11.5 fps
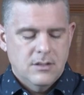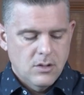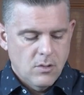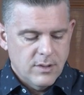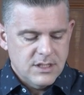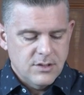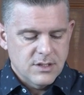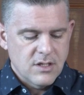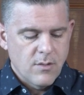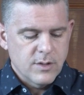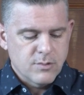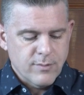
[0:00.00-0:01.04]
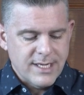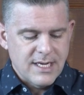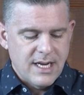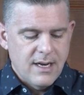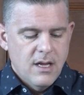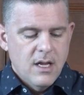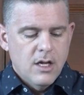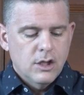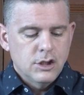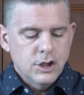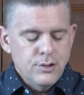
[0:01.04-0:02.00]
No one's used it, no one's ridden it.
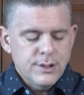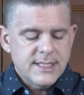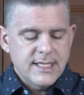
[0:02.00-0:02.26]
Loose